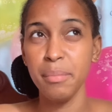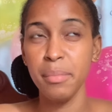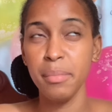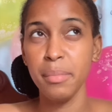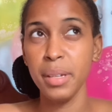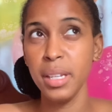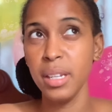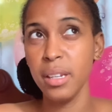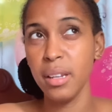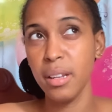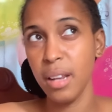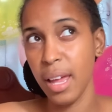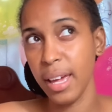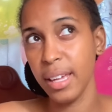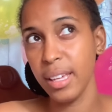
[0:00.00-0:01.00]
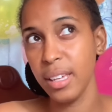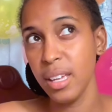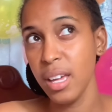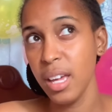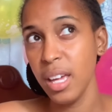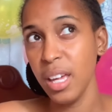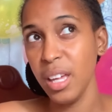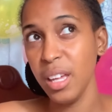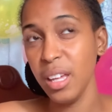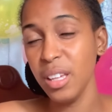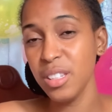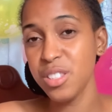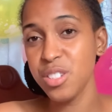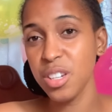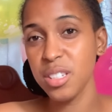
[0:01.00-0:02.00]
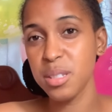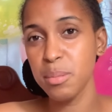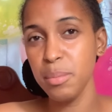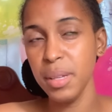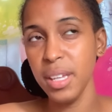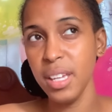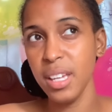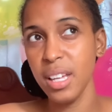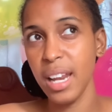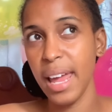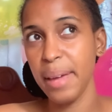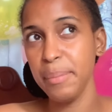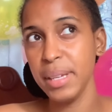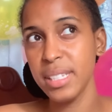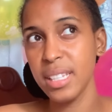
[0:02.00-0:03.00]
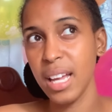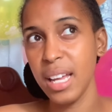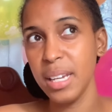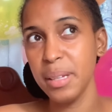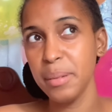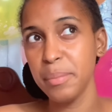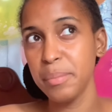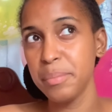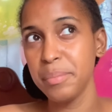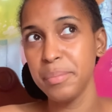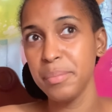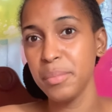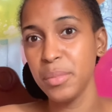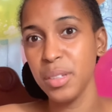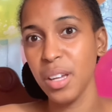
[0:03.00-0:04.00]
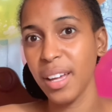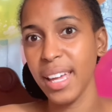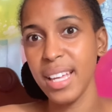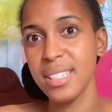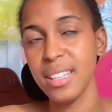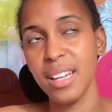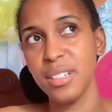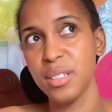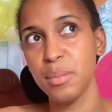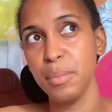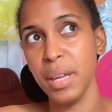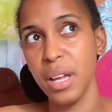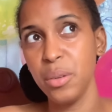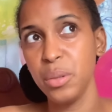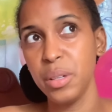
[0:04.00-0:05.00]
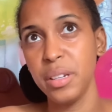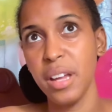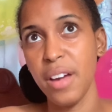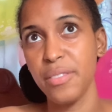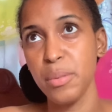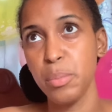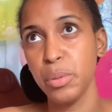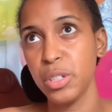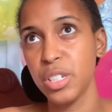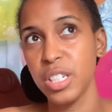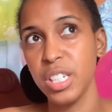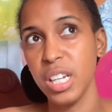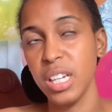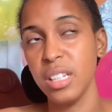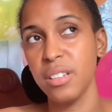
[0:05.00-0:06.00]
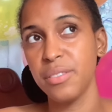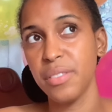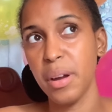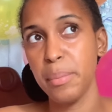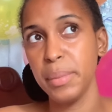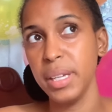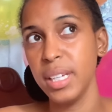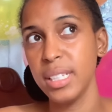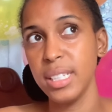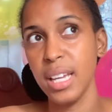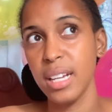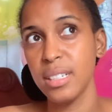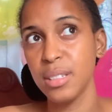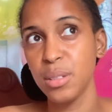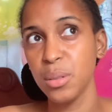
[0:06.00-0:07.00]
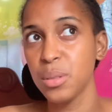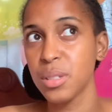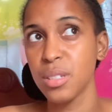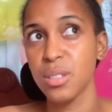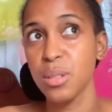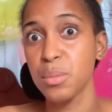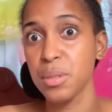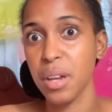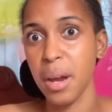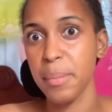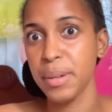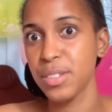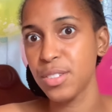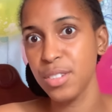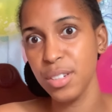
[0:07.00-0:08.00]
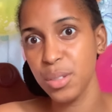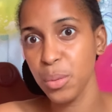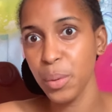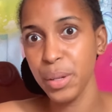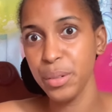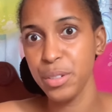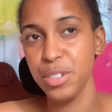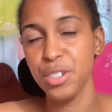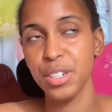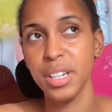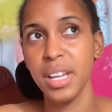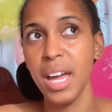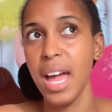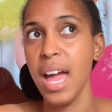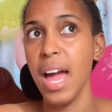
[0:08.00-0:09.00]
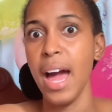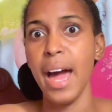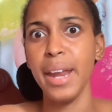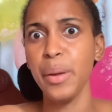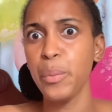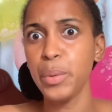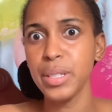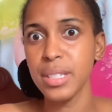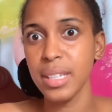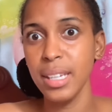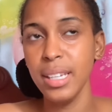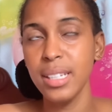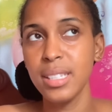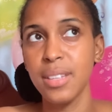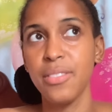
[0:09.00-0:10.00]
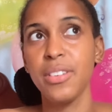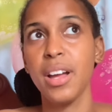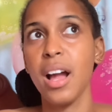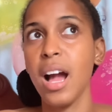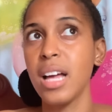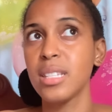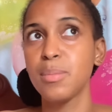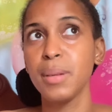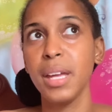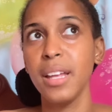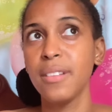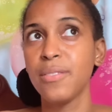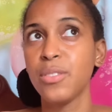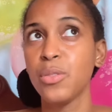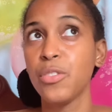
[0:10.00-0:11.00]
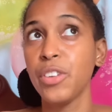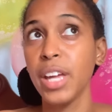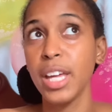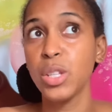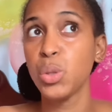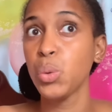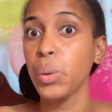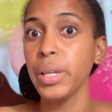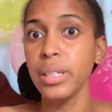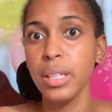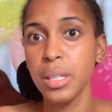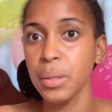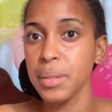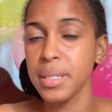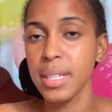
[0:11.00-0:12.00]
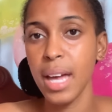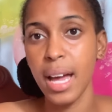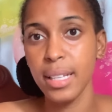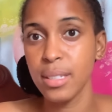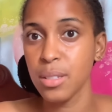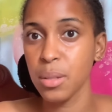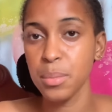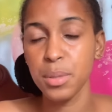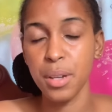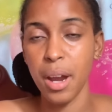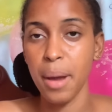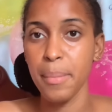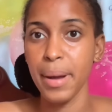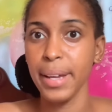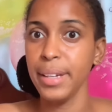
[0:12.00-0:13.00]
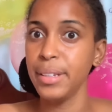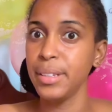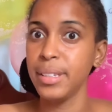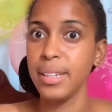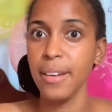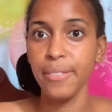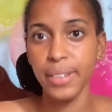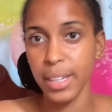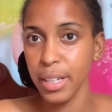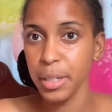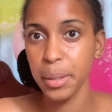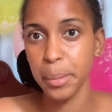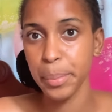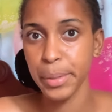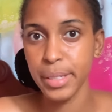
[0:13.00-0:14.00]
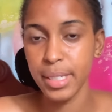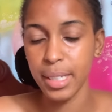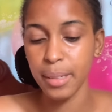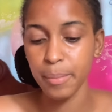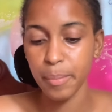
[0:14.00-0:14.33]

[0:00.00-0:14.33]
me like it's just me, like basically you can't say just me alone. I have to push the channel from 80,000 subscribers straight to 100 and it wasn't easy because we get to get 20,000 had subscriber it definitely not pretty